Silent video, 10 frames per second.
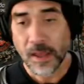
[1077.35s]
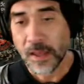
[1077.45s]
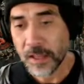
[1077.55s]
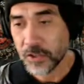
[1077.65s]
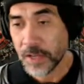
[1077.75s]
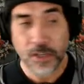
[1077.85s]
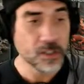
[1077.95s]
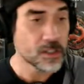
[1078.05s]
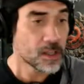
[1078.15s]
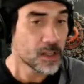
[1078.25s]
And so I
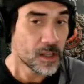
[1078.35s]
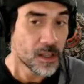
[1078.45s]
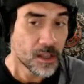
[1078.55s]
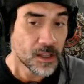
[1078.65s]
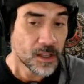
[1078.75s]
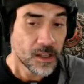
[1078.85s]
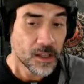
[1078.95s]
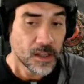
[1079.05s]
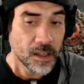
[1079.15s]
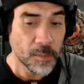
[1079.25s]
just
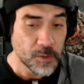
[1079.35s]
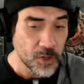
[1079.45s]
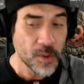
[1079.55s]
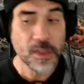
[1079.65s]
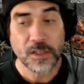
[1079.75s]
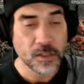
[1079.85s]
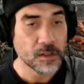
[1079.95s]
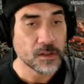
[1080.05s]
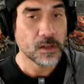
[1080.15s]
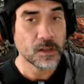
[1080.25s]
am doing this
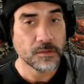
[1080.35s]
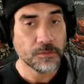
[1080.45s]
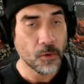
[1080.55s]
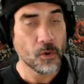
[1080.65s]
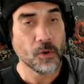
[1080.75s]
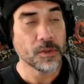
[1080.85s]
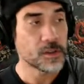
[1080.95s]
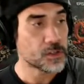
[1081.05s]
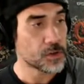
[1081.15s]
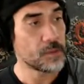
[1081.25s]
for the
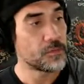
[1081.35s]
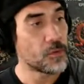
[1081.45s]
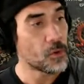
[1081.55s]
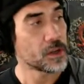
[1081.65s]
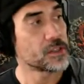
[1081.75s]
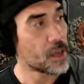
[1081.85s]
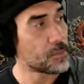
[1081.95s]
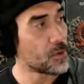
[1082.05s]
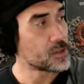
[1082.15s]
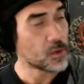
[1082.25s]
stream for an
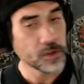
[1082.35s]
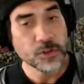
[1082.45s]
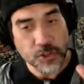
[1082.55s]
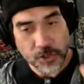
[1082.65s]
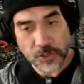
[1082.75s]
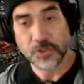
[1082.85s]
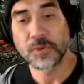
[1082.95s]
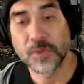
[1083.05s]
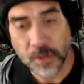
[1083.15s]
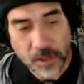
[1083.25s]
example as what you should do.
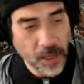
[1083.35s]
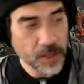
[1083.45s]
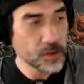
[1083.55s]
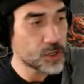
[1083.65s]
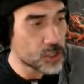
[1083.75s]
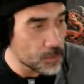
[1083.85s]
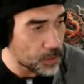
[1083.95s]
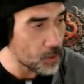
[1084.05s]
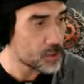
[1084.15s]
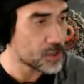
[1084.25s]
And you should
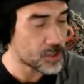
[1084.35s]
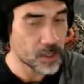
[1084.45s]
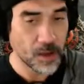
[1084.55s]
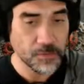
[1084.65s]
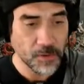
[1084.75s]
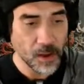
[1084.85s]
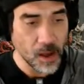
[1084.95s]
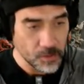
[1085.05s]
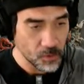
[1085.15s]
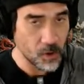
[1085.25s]
post your stuff
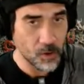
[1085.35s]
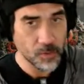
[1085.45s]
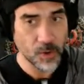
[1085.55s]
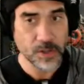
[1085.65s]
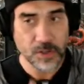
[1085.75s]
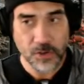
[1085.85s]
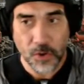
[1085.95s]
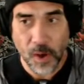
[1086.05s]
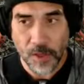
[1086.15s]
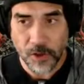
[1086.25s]
on Royalroad as a new
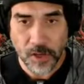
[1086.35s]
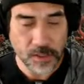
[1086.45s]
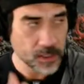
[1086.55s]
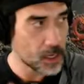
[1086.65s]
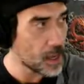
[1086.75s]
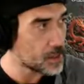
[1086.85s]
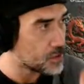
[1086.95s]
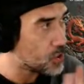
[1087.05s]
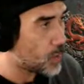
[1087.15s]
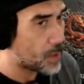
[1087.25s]
author because it's connected
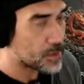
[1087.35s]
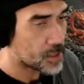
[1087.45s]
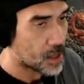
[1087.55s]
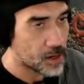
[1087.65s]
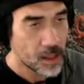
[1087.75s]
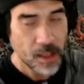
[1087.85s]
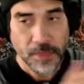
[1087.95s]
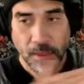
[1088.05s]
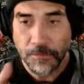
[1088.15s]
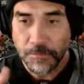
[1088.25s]
to Amazon.
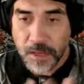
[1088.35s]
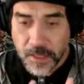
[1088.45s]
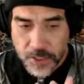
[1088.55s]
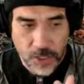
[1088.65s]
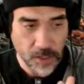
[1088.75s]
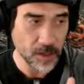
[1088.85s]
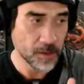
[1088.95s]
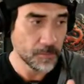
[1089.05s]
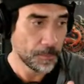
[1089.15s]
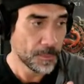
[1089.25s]
They feed each other.
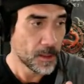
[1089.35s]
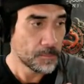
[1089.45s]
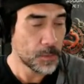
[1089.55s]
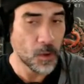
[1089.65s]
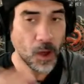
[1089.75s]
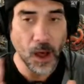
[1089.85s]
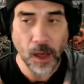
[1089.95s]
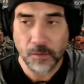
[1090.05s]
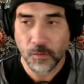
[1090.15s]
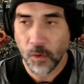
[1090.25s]
People
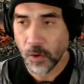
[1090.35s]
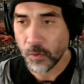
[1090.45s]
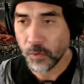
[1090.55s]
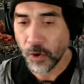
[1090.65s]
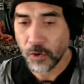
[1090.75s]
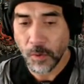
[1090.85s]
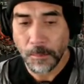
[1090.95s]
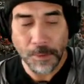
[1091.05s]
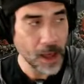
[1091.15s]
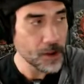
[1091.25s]
on Royalroad will
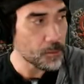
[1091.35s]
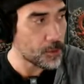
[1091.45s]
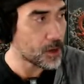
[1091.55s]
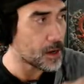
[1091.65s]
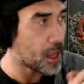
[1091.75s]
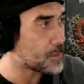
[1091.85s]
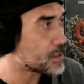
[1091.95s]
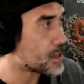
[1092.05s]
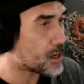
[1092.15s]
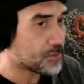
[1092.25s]
buy your book on
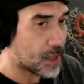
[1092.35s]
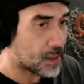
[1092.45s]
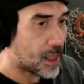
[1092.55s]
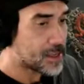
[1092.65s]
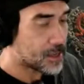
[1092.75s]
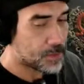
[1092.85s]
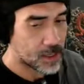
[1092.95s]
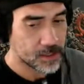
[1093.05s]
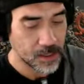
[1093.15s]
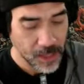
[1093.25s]
Amazon if they like it
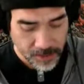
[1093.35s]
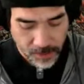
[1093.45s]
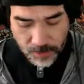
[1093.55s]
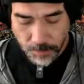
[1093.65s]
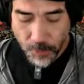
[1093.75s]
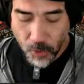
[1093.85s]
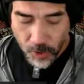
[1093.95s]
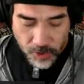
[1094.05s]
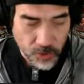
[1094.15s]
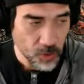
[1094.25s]
because they like to
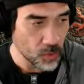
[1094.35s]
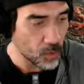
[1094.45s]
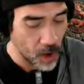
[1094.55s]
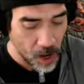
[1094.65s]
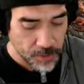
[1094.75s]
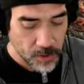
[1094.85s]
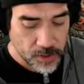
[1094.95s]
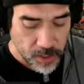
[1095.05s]
support new authors.